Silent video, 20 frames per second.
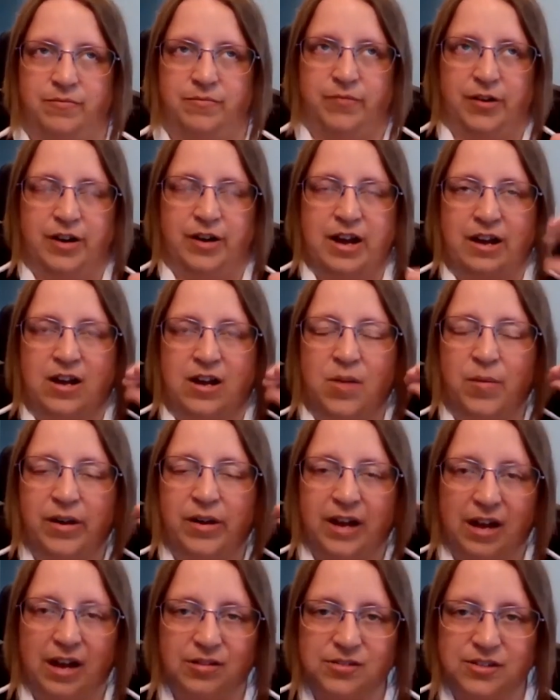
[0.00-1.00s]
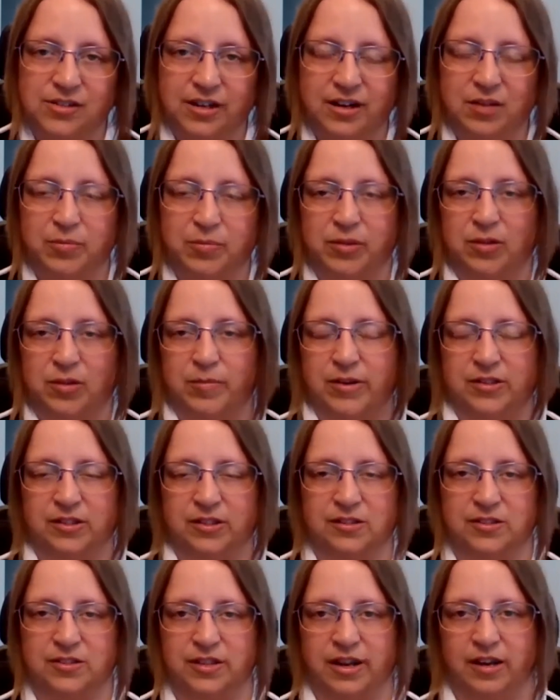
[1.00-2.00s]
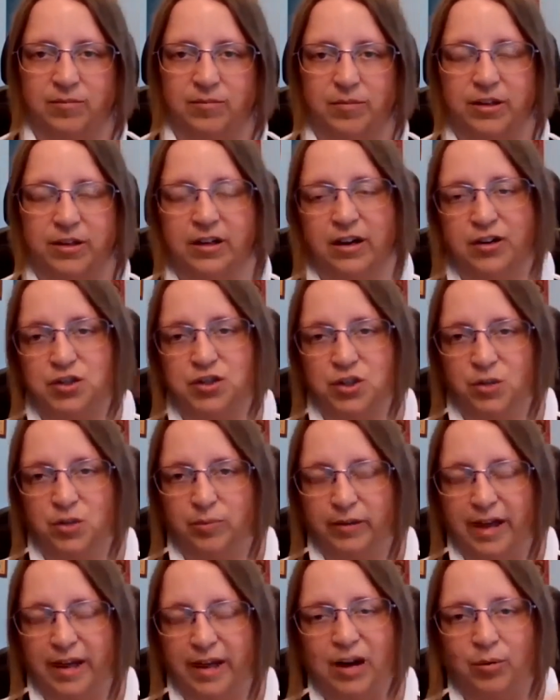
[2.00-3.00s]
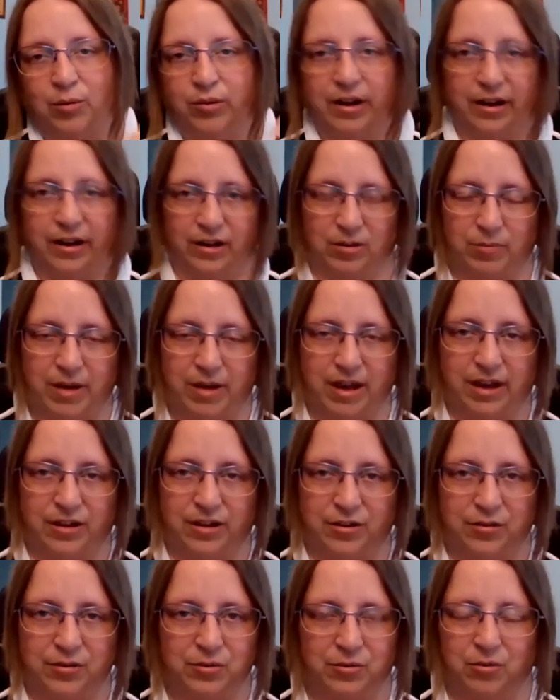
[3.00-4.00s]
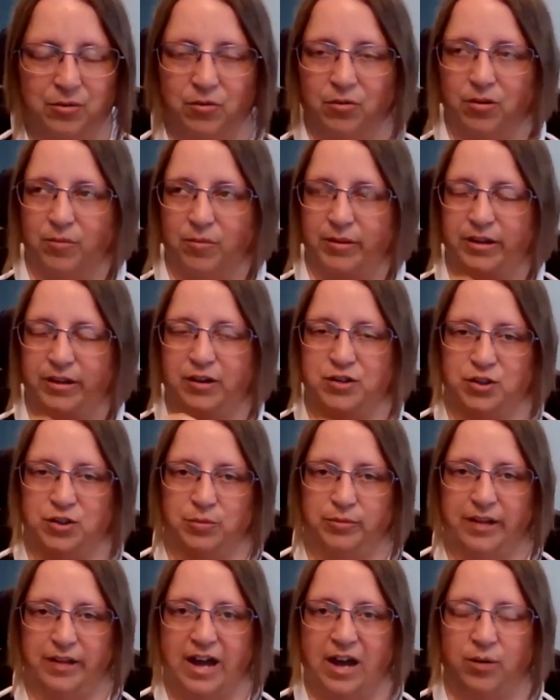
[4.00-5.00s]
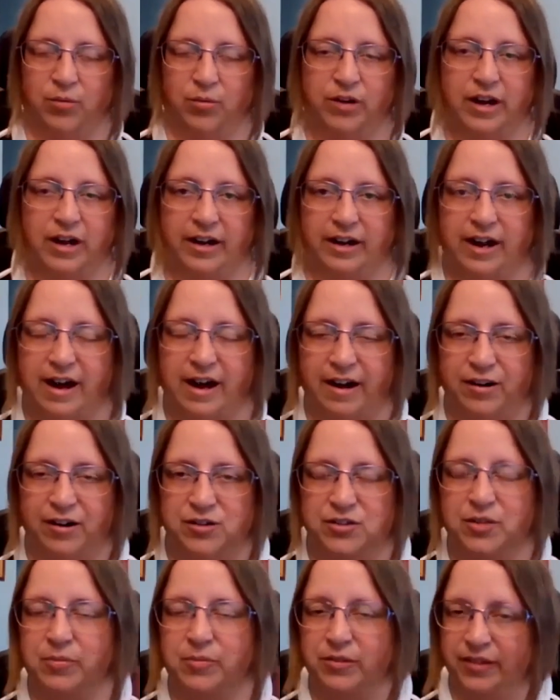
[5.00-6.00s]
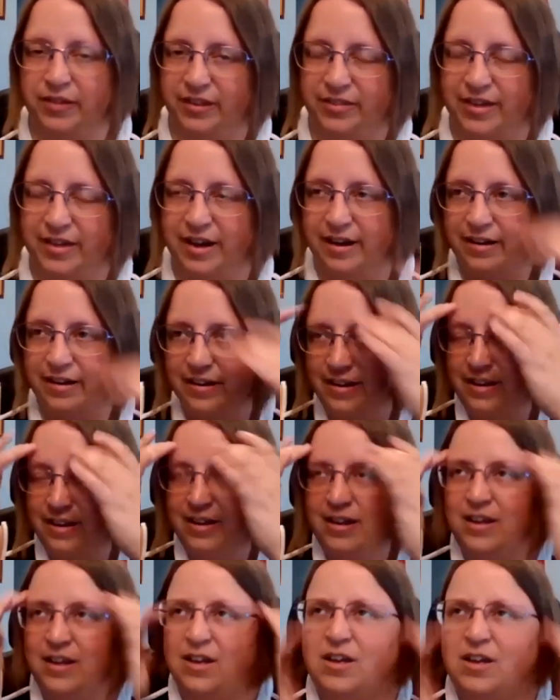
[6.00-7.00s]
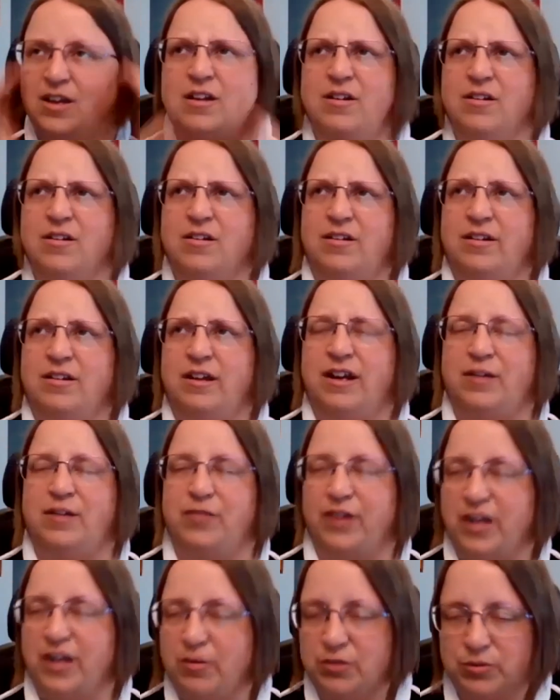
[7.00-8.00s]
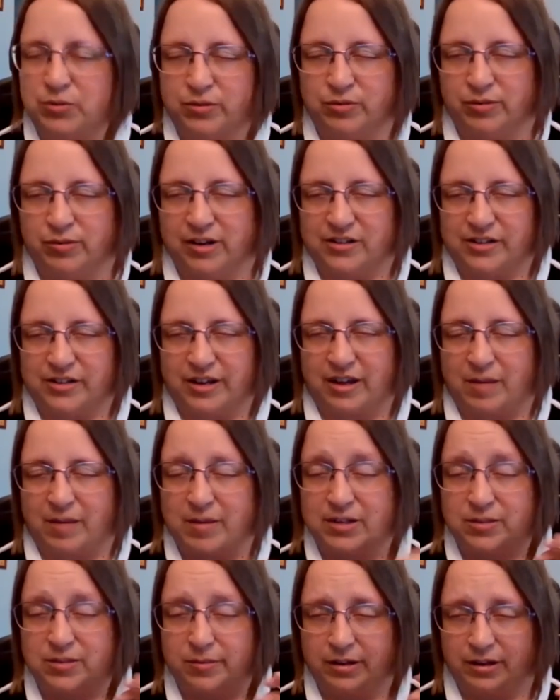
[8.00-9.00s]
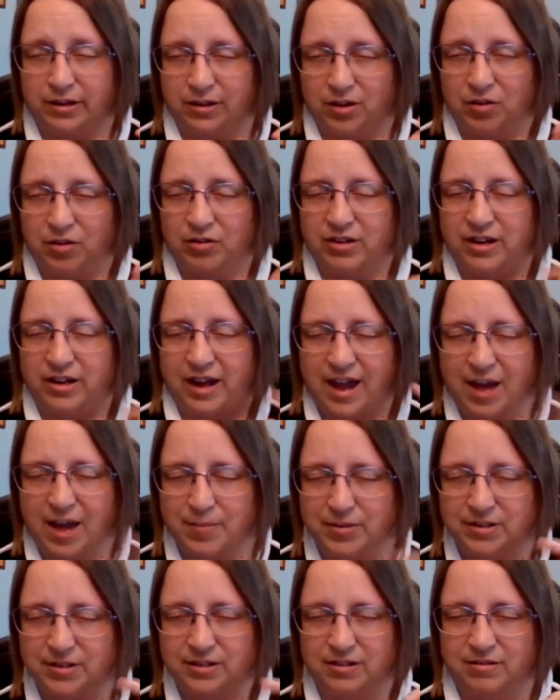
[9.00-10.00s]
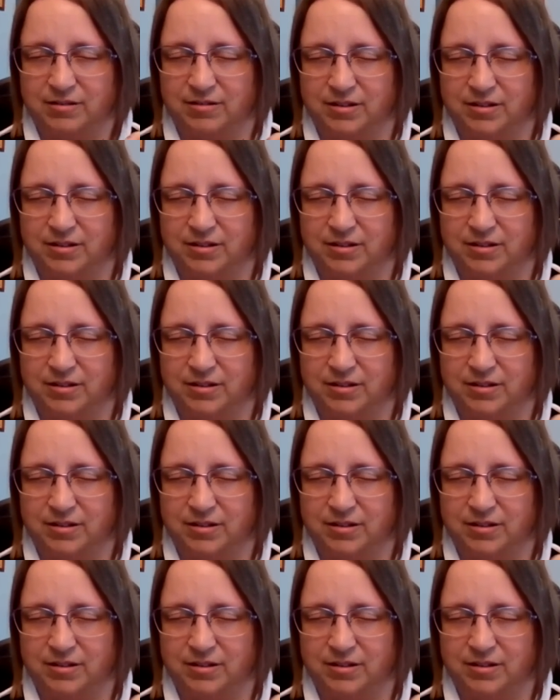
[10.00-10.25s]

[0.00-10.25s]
they're not coming out and saying it, but they're basically saying, because you're black, we're not going to pay you, or because you're black, we're not going to hire you, something like that. And I forget which one it was. I meant to make a note. It happened,